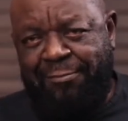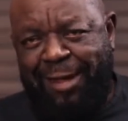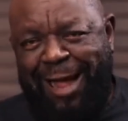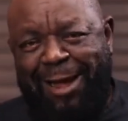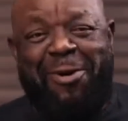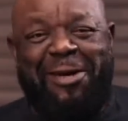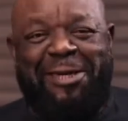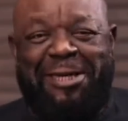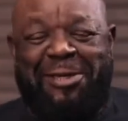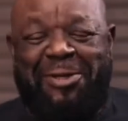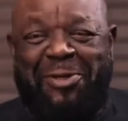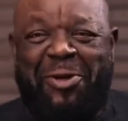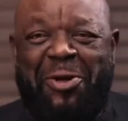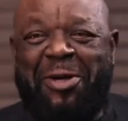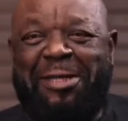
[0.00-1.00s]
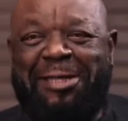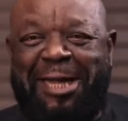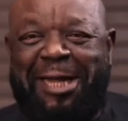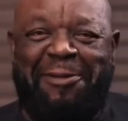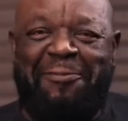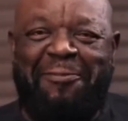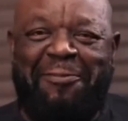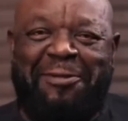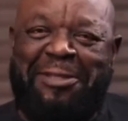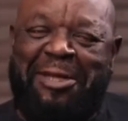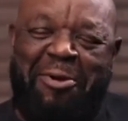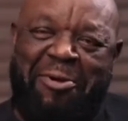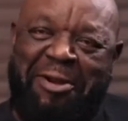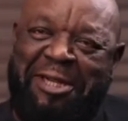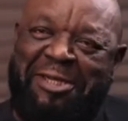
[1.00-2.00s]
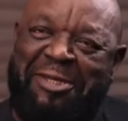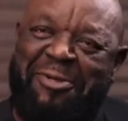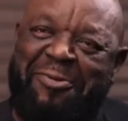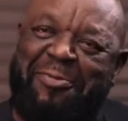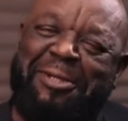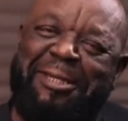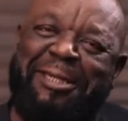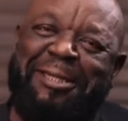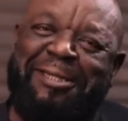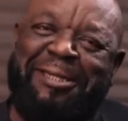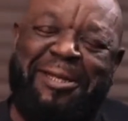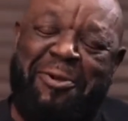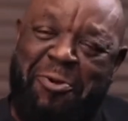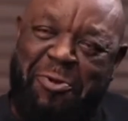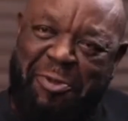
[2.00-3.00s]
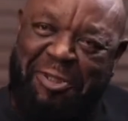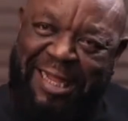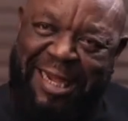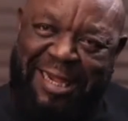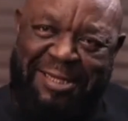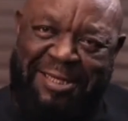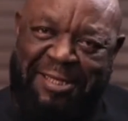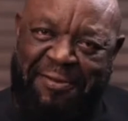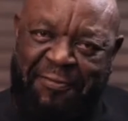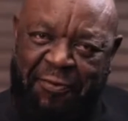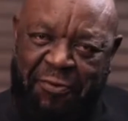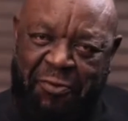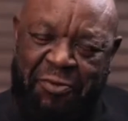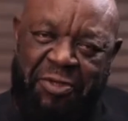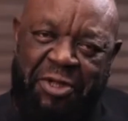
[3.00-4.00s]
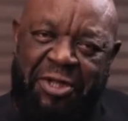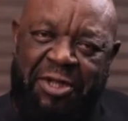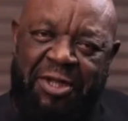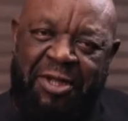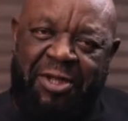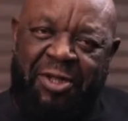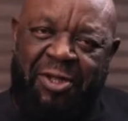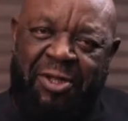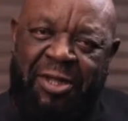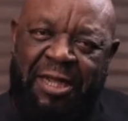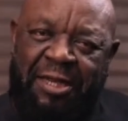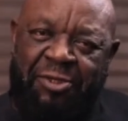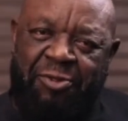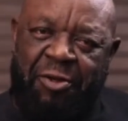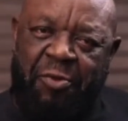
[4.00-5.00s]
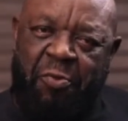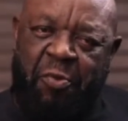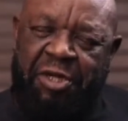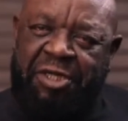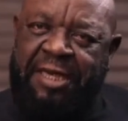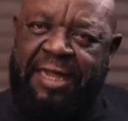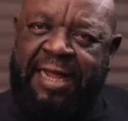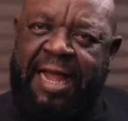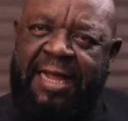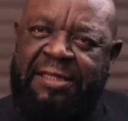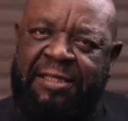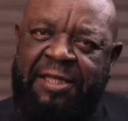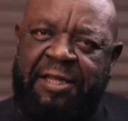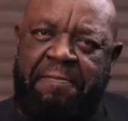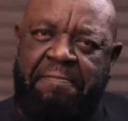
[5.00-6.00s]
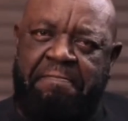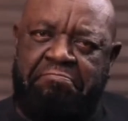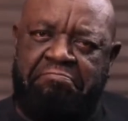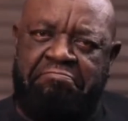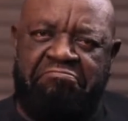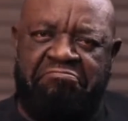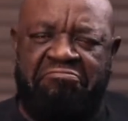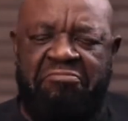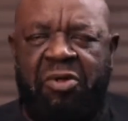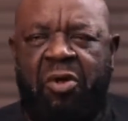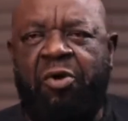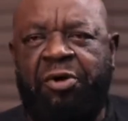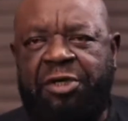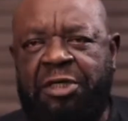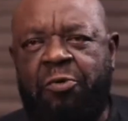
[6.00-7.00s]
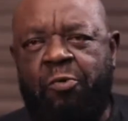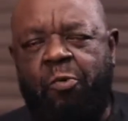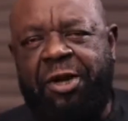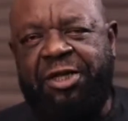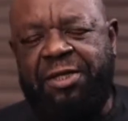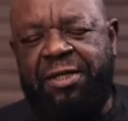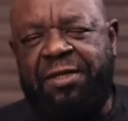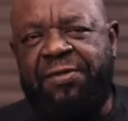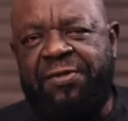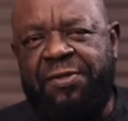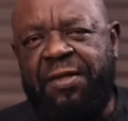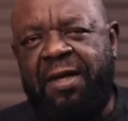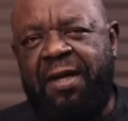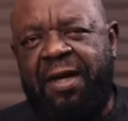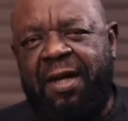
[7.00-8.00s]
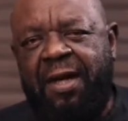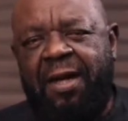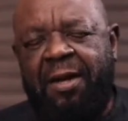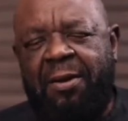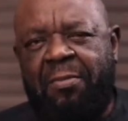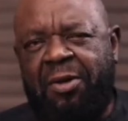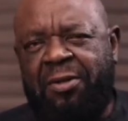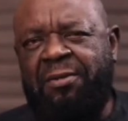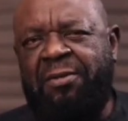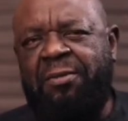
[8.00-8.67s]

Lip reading: I wanted to call it an interrogation, but they said no, it's an interview, during which they asked him routine questions, but